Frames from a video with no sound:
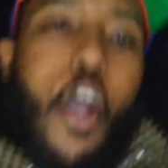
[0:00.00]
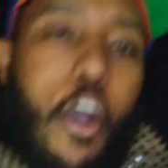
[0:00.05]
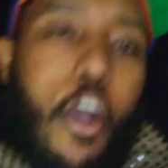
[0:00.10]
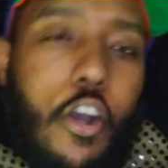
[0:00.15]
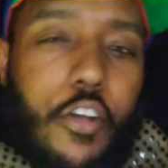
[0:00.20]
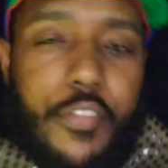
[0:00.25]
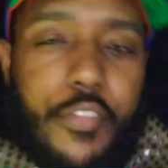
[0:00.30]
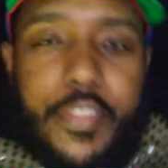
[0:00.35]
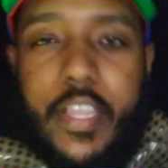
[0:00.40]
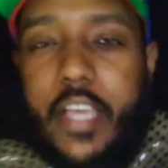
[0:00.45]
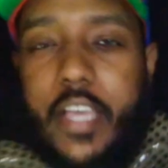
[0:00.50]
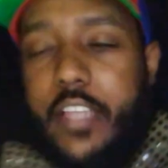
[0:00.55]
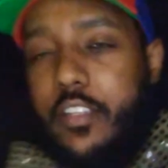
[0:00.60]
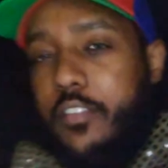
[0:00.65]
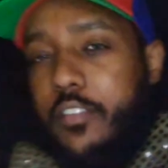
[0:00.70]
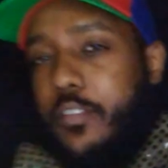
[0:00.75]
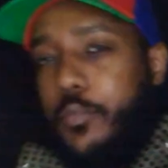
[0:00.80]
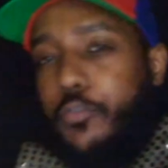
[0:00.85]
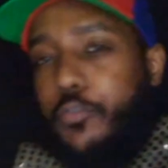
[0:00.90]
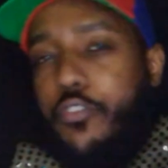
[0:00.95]
on
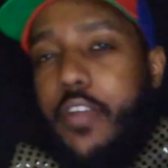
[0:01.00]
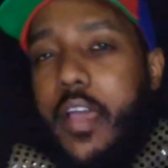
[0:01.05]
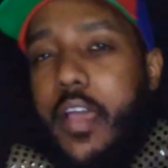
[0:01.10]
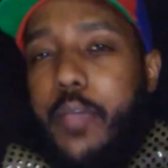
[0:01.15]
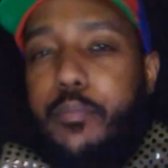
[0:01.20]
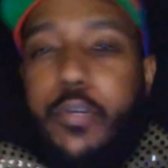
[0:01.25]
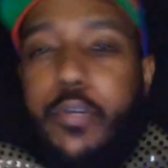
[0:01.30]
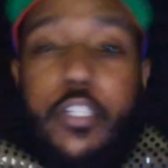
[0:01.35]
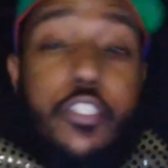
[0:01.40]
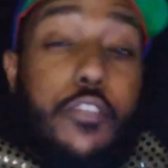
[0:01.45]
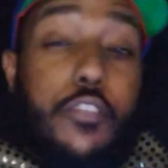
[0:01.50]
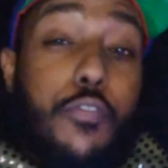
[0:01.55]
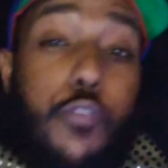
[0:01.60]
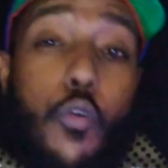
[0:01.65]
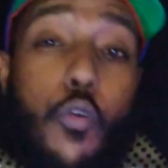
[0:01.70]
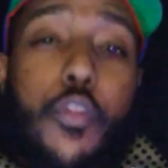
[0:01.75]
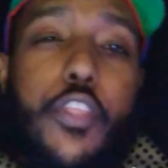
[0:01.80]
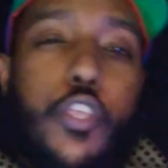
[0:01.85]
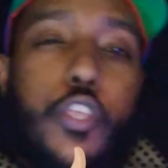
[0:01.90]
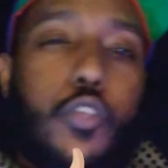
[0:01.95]
that subscribe button
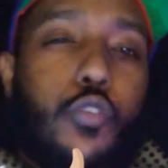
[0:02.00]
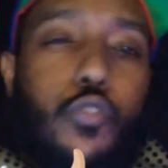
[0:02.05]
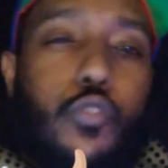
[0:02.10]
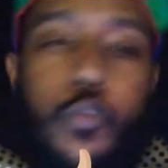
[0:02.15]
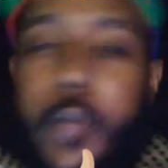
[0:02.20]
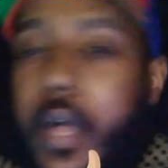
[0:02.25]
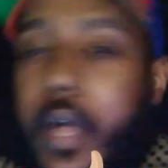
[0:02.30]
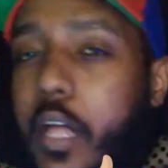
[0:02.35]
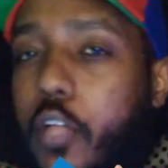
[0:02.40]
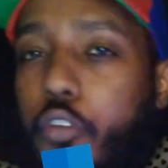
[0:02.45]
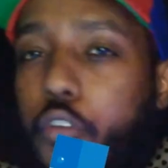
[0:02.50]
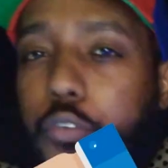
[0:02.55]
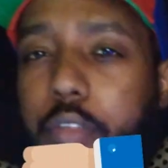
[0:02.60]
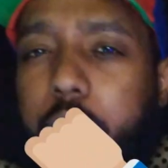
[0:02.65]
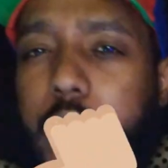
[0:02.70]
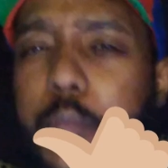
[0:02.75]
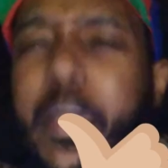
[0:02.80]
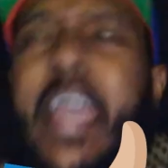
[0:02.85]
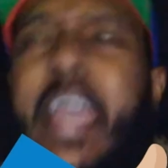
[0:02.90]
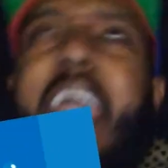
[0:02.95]
for the YouTube
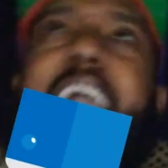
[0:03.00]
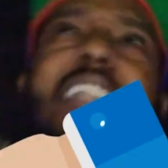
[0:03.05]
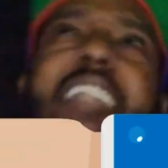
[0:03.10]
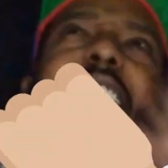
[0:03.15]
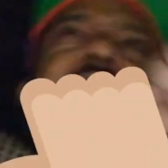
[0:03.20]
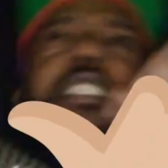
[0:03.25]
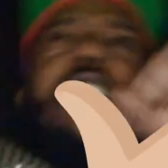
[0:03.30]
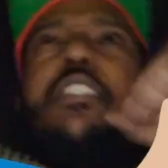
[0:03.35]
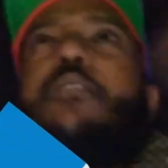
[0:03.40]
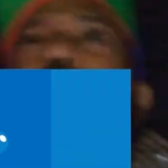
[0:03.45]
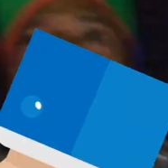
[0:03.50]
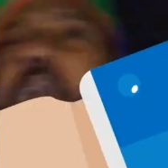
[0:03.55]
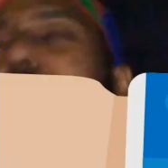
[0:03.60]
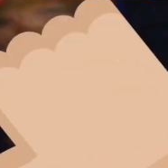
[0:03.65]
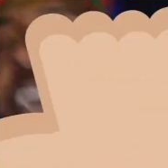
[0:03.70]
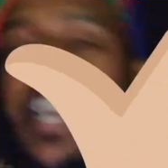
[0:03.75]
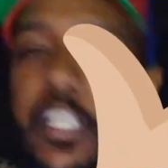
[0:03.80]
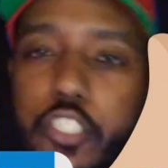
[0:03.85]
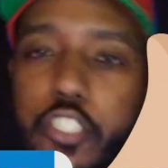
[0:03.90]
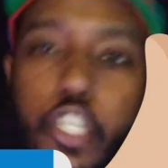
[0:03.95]
algorithm and
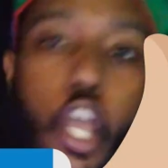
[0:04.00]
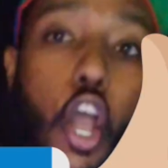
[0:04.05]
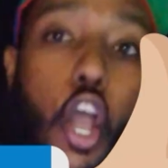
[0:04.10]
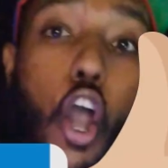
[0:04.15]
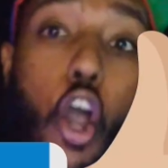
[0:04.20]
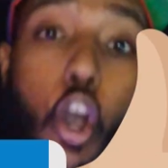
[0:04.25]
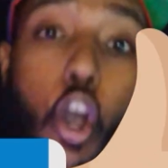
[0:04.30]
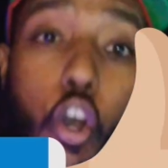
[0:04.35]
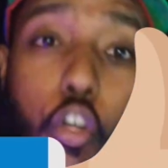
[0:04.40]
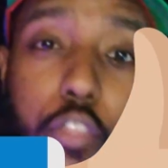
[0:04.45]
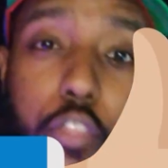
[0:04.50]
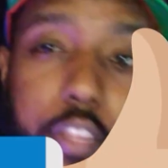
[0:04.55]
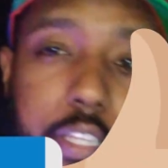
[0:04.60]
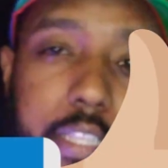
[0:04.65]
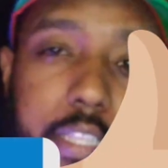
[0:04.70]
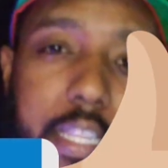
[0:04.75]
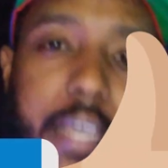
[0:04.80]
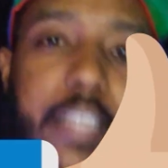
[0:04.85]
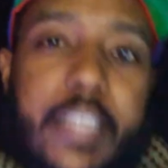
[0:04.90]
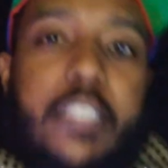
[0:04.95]
smash all the
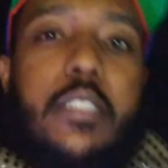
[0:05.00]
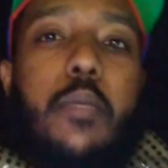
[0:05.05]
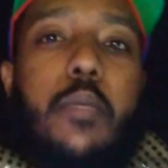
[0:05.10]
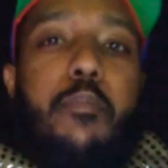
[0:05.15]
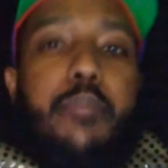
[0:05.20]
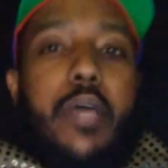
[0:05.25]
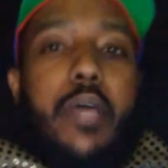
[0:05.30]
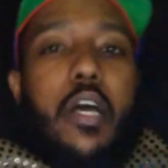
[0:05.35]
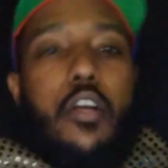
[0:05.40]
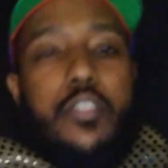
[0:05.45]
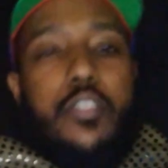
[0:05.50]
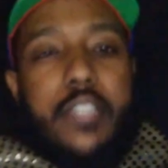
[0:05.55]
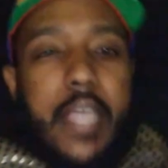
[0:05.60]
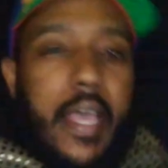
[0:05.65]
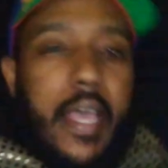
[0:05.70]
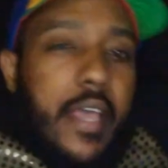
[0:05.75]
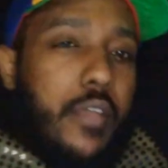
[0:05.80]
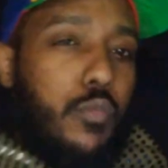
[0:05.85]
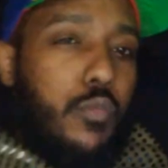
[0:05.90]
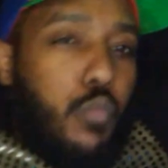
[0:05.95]
likes, bells,
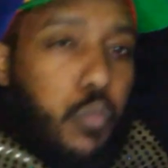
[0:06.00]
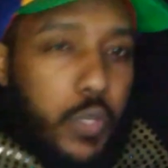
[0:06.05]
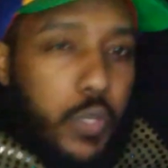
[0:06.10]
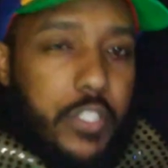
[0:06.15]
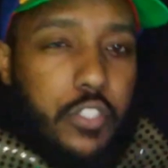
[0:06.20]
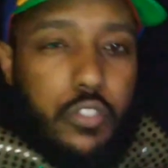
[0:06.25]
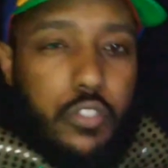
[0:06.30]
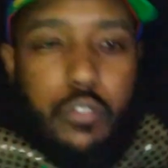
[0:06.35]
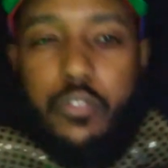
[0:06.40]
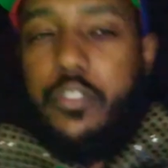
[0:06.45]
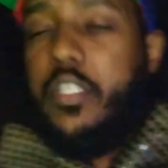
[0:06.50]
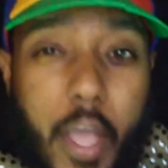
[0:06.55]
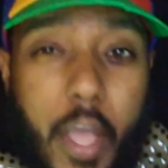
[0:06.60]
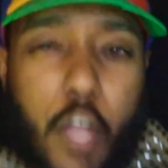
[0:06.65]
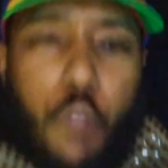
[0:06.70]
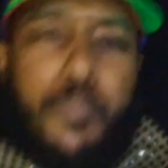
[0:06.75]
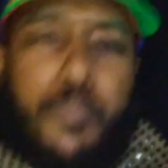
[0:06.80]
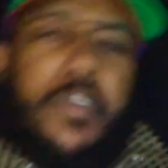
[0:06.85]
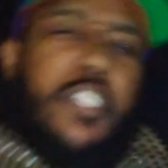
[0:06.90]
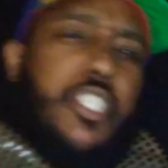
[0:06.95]
and whistles to
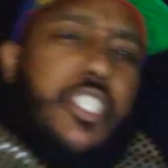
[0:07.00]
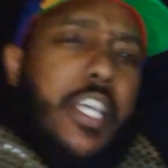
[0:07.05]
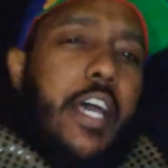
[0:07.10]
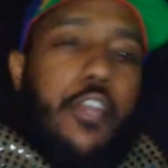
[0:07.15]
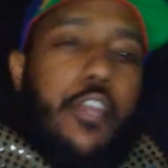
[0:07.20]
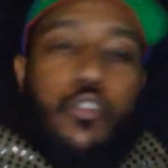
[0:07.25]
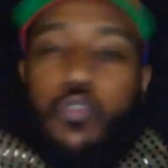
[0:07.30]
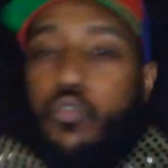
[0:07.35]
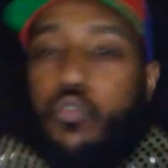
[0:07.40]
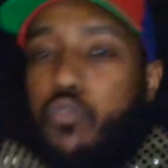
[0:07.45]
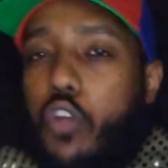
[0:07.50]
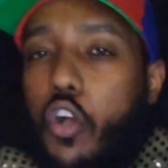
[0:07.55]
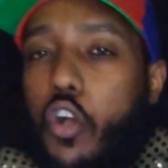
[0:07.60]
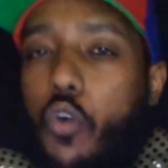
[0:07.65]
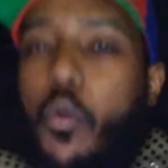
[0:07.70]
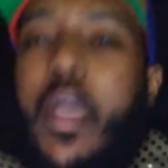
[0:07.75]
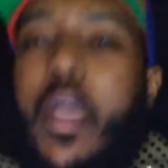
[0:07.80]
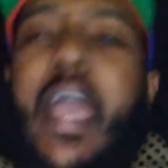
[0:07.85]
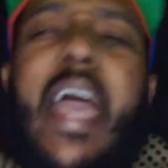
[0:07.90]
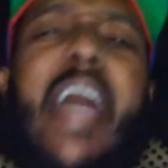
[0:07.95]
help the channel
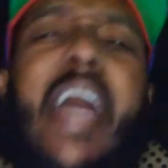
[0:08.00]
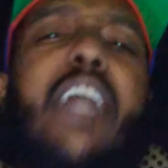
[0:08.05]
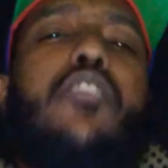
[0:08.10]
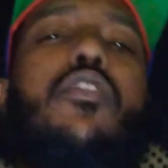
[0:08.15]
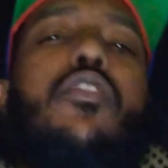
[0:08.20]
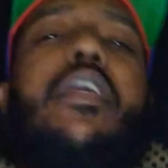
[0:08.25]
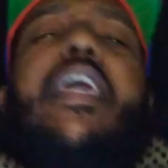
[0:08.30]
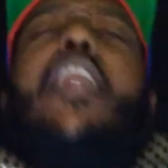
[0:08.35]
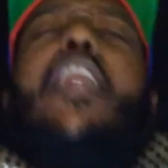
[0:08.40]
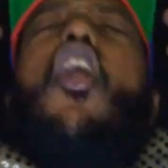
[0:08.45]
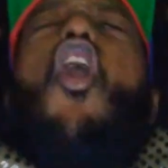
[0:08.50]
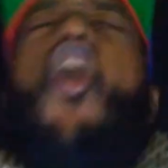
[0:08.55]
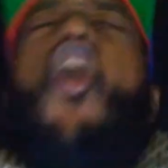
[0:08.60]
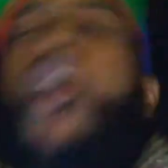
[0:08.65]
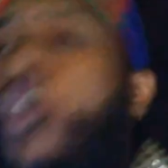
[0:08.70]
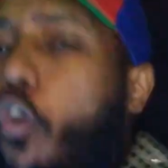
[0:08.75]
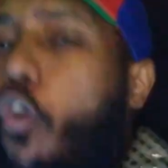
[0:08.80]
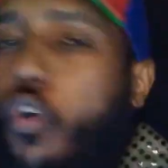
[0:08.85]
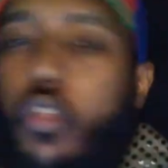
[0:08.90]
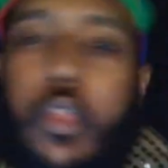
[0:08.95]
grow and to get
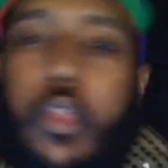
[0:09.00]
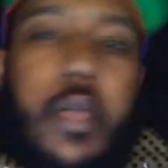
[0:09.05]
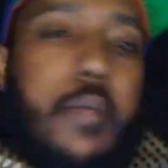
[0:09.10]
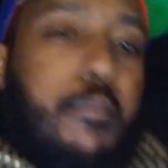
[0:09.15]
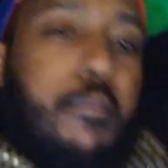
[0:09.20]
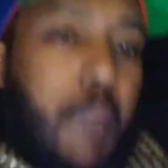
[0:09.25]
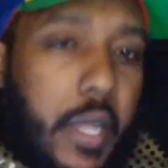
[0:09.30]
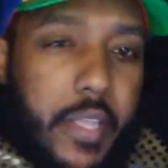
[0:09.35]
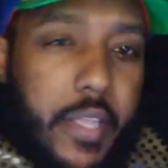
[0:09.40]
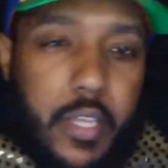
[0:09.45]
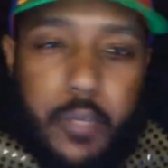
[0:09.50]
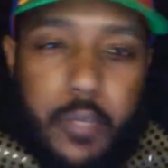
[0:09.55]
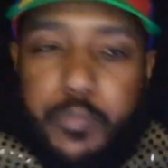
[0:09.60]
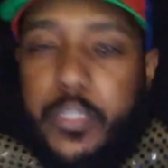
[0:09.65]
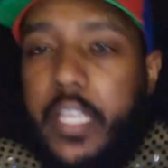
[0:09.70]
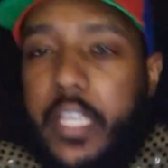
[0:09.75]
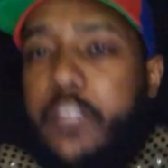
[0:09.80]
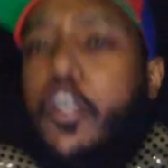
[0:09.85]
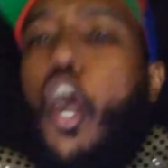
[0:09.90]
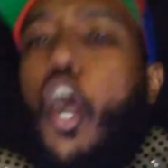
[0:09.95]
all my
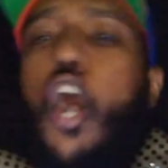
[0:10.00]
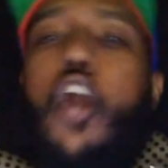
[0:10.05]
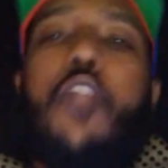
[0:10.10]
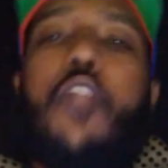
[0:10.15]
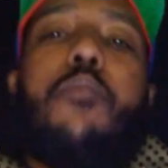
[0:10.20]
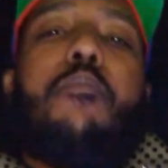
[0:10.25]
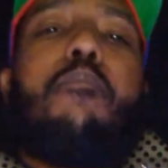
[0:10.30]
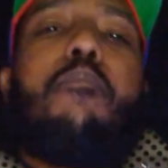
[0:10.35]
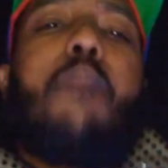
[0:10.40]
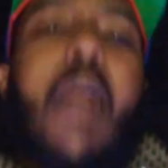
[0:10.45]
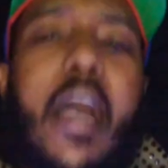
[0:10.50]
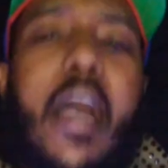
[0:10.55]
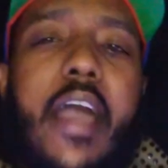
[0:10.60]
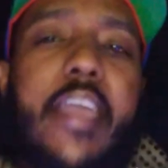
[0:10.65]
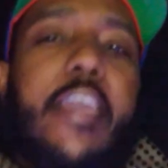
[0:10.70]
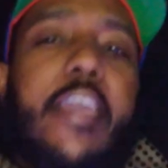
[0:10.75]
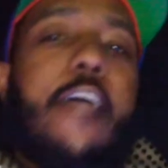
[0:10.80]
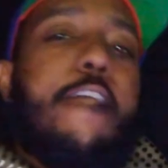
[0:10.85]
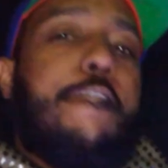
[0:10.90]
updates on my